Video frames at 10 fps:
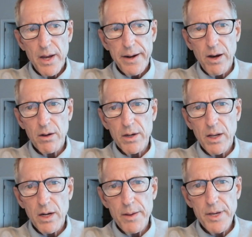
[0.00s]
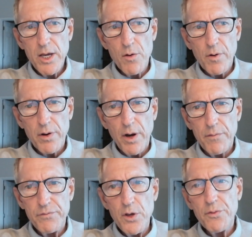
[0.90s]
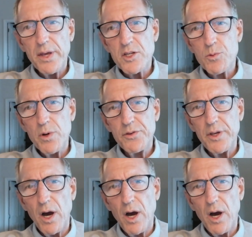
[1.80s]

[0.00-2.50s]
Now, let me go over a few things with